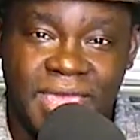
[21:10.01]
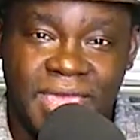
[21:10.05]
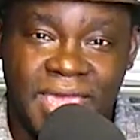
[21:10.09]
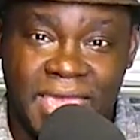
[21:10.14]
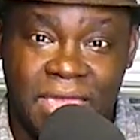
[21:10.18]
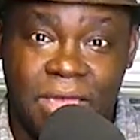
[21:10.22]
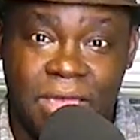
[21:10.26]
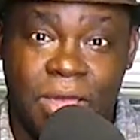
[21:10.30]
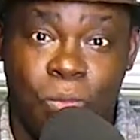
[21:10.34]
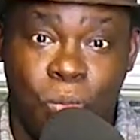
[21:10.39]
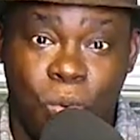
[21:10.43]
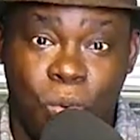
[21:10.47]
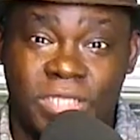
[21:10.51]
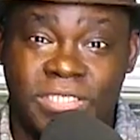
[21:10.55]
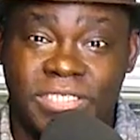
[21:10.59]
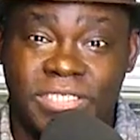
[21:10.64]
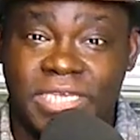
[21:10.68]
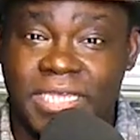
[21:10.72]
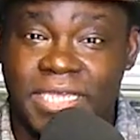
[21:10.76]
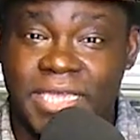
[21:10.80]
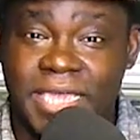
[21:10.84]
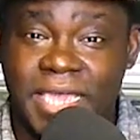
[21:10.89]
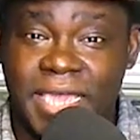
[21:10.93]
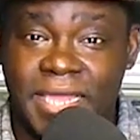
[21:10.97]
And once
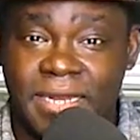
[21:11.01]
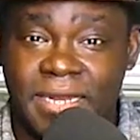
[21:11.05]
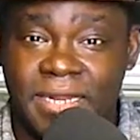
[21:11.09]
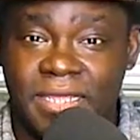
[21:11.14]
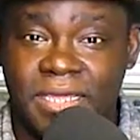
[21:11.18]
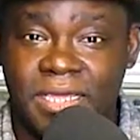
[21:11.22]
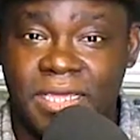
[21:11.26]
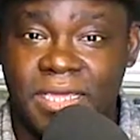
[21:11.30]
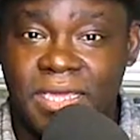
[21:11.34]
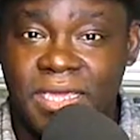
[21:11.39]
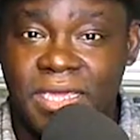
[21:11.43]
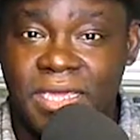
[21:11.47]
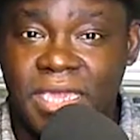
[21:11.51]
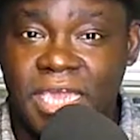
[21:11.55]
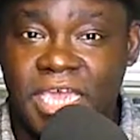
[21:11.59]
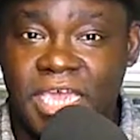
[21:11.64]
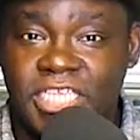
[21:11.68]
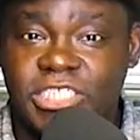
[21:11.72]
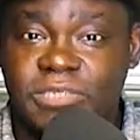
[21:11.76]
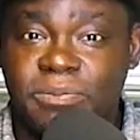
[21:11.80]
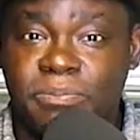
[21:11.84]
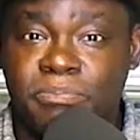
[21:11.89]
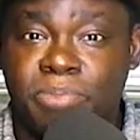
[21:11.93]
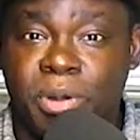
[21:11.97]
again,
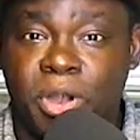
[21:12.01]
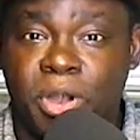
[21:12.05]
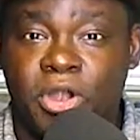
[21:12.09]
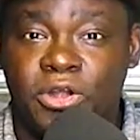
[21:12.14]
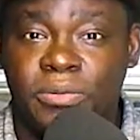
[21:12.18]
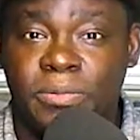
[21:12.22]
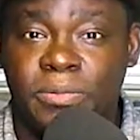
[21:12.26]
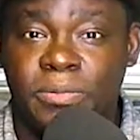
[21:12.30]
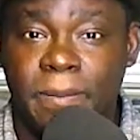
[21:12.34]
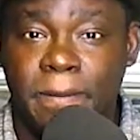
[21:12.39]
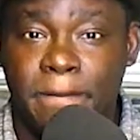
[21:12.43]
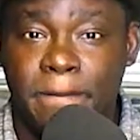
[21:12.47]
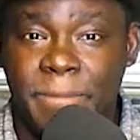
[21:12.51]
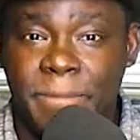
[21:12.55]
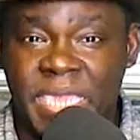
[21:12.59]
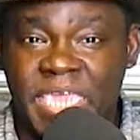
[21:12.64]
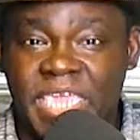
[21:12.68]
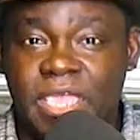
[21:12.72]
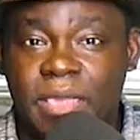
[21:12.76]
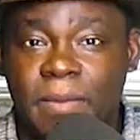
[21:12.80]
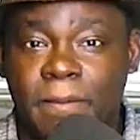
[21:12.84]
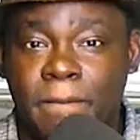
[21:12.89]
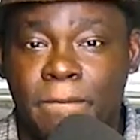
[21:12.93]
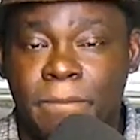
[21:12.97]
it's Bert
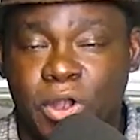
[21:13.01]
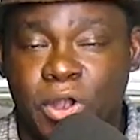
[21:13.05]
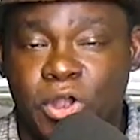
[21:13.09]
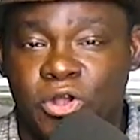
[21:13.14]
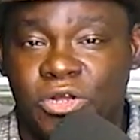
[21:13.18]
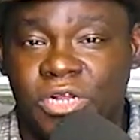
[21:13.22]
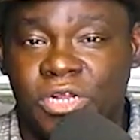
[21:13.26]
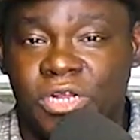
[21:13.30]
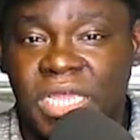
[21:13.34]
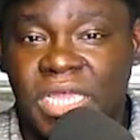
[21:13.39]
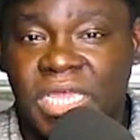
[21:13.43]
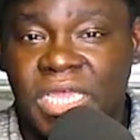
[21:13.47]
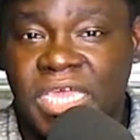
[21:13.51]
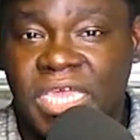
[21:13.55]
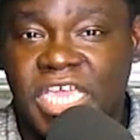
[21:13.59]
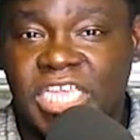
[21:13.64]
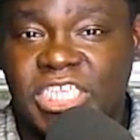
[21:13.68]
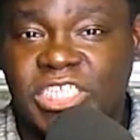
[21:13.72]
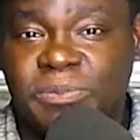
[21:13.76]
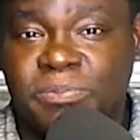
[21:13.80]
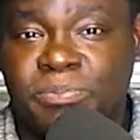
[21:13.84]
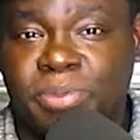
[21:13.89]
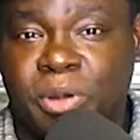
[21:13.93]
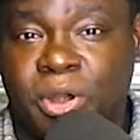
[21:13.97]
being Bert.
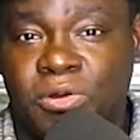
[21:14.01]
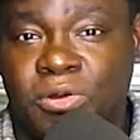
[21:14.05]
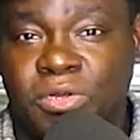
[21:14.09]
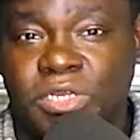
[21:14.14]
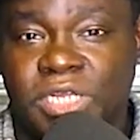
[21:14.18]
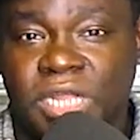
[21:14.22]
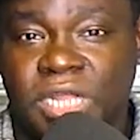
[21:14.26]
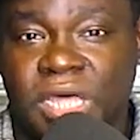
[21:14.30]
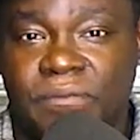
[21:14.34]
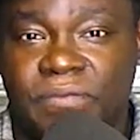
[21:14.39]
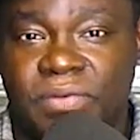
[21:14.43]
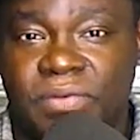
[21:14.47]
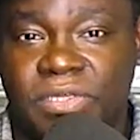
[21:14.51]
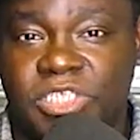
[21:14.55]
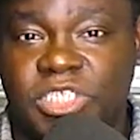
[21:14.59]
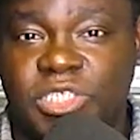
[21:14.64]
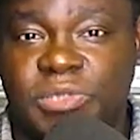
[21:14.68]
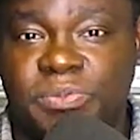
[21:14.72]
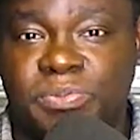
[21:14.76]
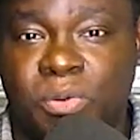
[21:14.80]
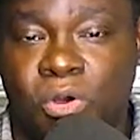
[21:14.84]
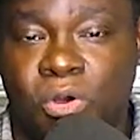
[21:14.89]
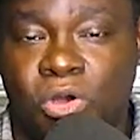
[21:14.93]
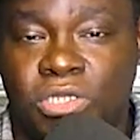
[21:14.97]
It's Bert loving
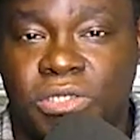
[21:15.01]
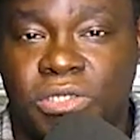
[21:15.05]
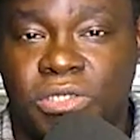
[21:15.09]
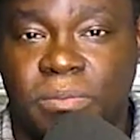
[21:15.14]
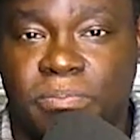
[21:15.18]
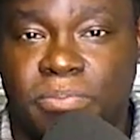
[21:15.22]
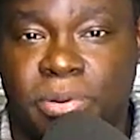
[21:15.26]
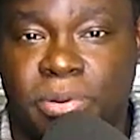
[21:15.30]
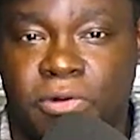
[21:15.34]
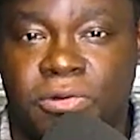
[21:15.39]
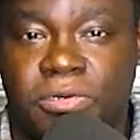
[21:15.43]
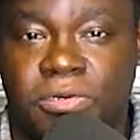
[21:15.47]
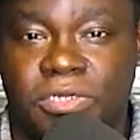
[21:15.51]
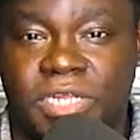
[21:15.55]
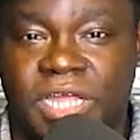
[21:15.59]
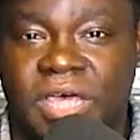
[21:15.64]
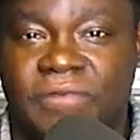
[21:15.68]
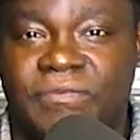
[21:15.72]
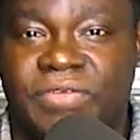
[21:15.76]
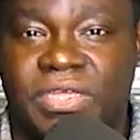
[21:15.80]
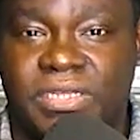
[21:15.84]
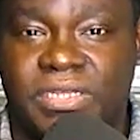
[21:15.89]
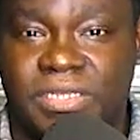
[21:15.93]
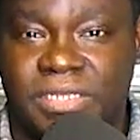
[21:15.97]
sports, Bert
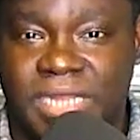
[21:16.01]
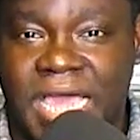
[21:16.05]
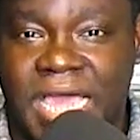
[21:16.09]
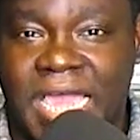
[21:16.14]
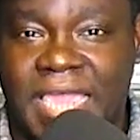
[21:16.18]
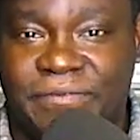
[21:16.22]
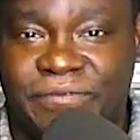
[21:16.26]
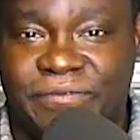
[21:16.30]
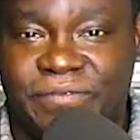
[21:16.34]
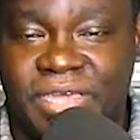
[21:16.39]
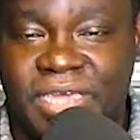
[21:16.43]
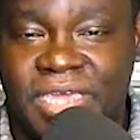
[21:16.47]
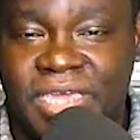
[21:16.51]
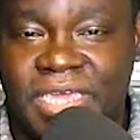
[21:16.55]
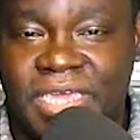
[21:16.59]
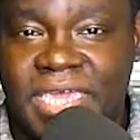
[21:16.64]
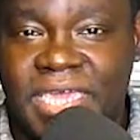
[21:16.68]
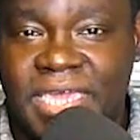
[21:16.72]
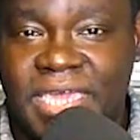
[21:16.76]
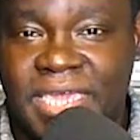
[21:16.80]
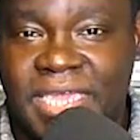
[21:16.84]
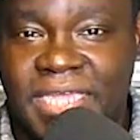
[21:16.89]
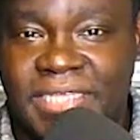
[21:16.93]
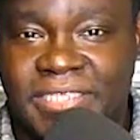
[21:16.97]
loving life.
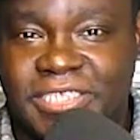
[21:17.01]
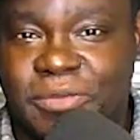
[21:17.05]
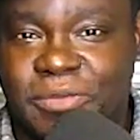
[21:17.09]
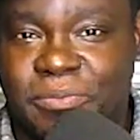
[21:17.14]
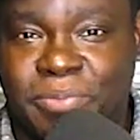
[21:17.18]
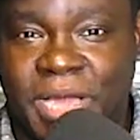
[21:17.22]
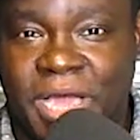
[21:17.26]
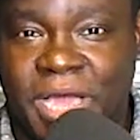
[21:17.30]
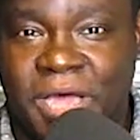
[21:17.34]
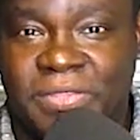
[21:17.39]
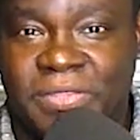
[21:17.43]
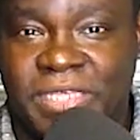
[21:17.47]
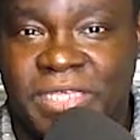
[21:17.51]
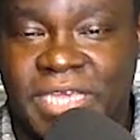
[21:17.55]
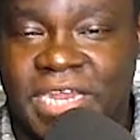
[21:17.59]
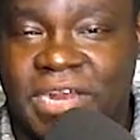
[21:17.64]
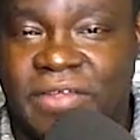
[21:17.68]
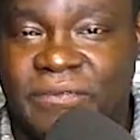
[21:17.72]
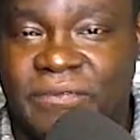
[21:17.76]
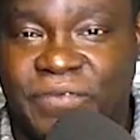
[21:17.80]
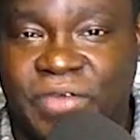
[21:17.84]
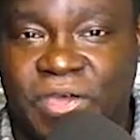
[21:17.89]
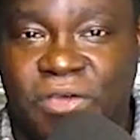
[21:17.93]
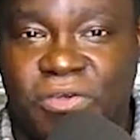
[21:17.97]
It's about the
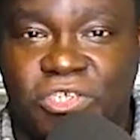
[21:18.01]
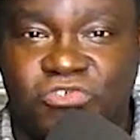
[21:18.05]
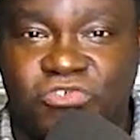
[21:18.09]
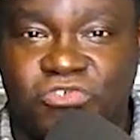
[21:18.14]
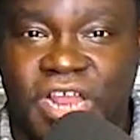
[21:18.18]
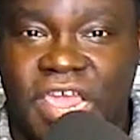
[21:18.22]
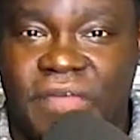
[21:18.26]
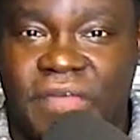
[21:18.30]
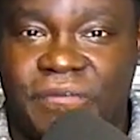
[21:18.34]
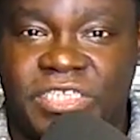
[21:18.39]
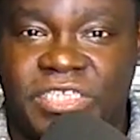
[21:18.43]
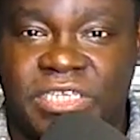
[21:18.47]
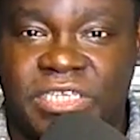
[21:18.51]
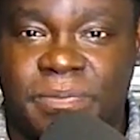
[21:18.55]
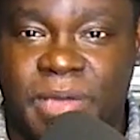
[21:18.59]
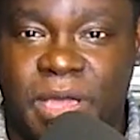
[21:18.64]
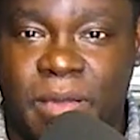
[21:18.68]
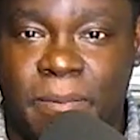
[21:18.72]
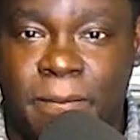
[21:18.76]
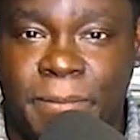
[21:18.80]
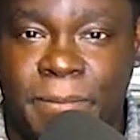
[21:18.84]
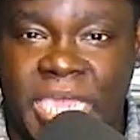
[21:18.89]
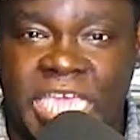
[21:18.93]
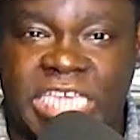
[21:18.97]
NFL draft. It's
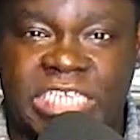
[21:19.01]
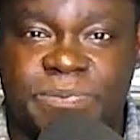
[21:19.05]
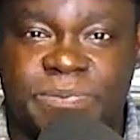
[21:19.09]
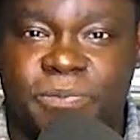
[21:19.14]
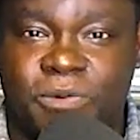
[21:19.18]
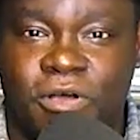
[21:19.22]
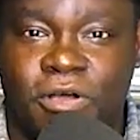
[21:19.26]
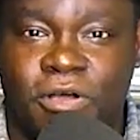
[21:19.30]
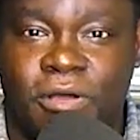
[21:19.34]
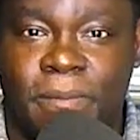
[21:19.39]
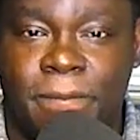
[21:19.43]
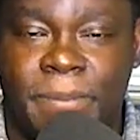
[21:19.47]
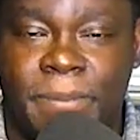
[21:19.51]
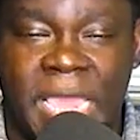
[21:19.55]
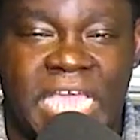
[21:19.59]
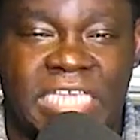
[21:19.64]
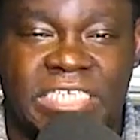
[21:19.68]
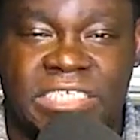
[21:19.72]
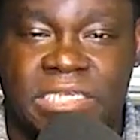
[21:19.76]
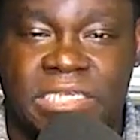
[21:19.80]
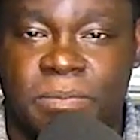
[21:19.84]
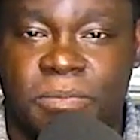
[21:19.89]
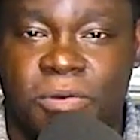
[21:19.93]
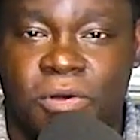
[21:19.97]
about baseball,
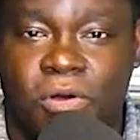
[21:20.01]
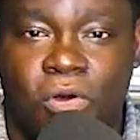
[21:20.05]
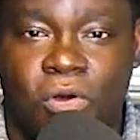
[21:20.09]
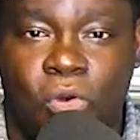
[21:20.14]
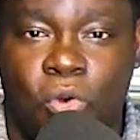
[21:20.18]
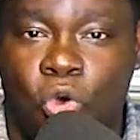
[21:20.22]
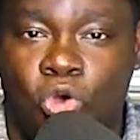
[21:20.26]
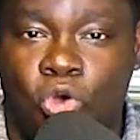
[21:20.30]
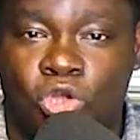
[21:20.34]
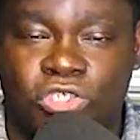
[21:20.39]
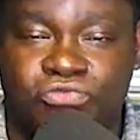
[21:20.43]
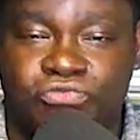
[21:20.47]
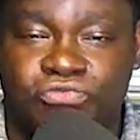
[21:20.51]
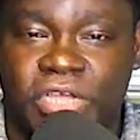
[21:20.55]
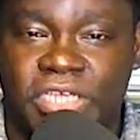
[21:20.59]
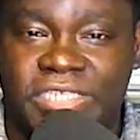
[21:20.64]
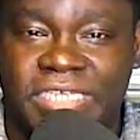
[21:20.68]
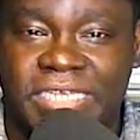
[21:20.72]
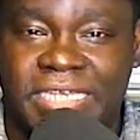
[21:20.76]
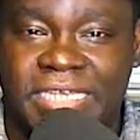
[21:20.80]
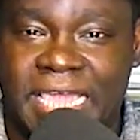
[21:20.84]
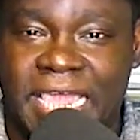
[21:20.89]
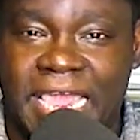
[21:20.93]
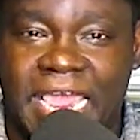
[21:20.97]
basketball, horse
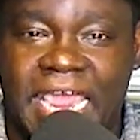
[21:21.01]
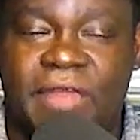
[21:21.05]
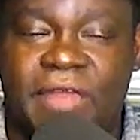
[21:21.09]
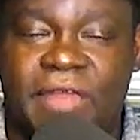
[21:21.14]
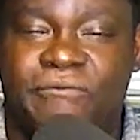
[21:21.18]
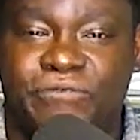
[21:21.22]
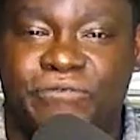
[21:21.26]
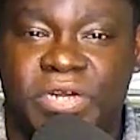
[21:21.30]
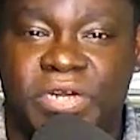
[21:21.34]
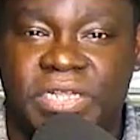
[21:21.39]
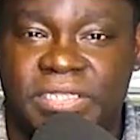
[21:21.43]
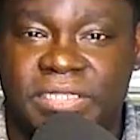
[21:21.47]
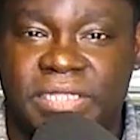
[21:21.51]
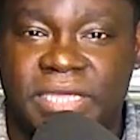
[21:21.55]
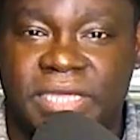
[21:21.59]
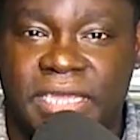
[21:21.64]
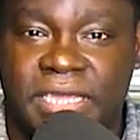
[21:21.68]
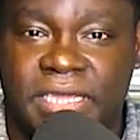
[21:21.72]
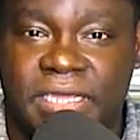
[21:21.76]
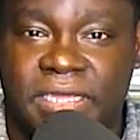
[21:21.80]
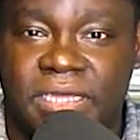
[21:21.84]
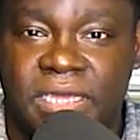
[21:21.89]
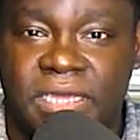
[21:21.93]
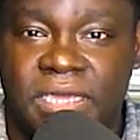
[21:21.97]
racing,
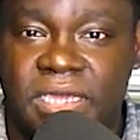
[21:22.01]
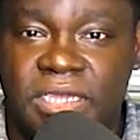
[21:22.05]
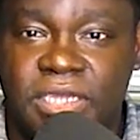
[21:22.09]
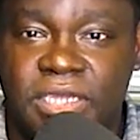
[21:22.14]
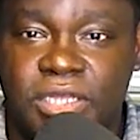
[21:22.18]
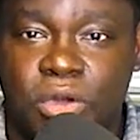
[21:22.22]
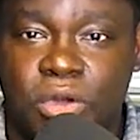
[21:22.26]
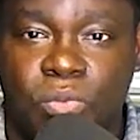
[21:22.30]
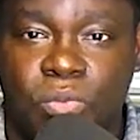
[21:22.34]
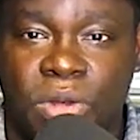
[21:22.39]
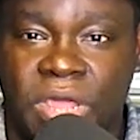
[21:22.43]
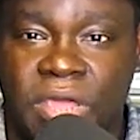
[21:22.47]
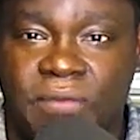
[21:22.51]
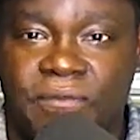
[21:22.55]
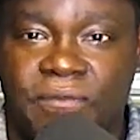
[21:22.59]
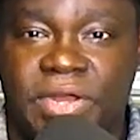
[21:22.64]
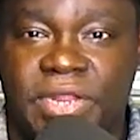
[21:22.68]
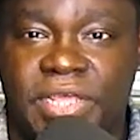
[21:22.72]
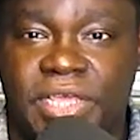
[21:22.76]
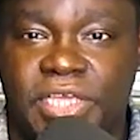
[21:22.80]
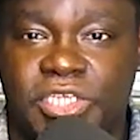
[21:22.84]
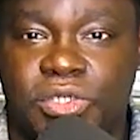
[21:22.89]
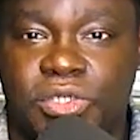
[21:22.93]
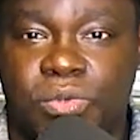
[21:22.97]
everything. You know, whatever
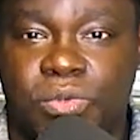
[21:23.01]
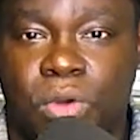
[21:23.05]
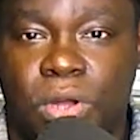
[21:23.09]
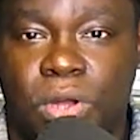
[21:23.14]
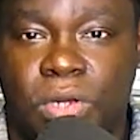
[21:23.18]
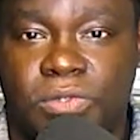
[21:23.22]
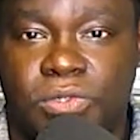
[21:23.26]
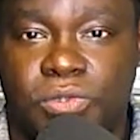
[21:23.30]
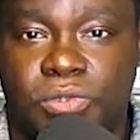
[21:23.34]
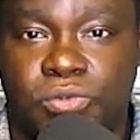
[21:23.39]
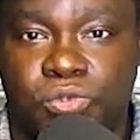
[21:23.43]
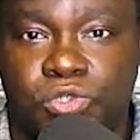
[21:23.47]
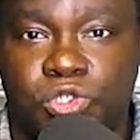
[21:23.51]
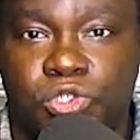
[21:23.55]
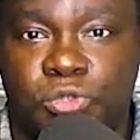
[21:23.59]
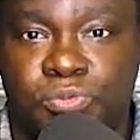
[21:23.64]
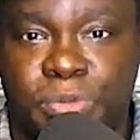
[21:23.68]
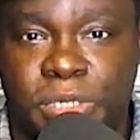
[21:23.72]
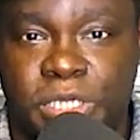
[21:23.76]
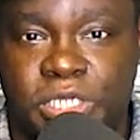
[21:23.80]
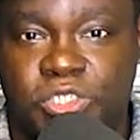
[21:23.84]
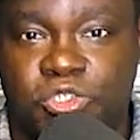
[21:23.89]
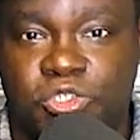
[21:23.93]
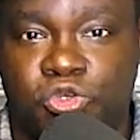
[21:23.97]
it is you wanted to
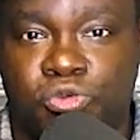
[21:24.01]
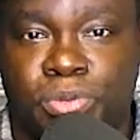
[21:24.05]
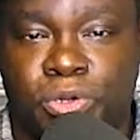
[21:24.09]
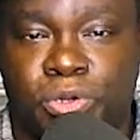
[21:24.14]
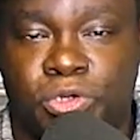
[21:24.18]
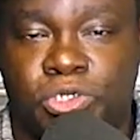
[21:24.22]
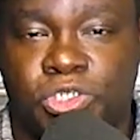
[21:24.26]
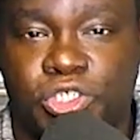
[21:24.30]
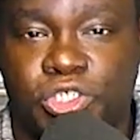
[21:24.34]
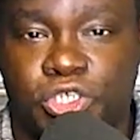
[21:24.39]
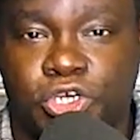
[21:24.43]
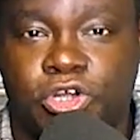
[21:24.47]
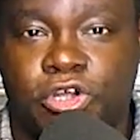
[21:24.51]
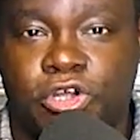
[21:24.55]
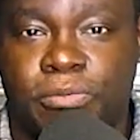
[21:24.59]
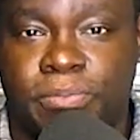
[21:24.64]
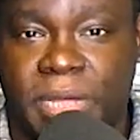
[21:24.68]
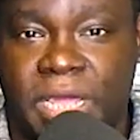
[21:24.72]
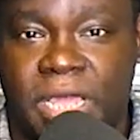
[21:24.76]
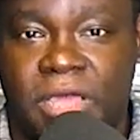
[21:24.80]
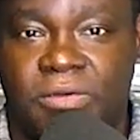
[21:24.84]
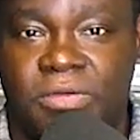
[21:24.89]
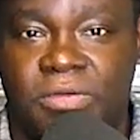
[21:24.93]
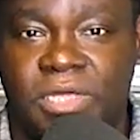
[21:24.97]
speak to Bert Sugar
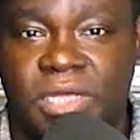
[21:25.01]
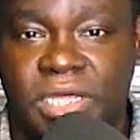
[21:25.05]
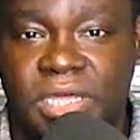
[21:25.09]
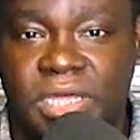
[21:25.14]
about,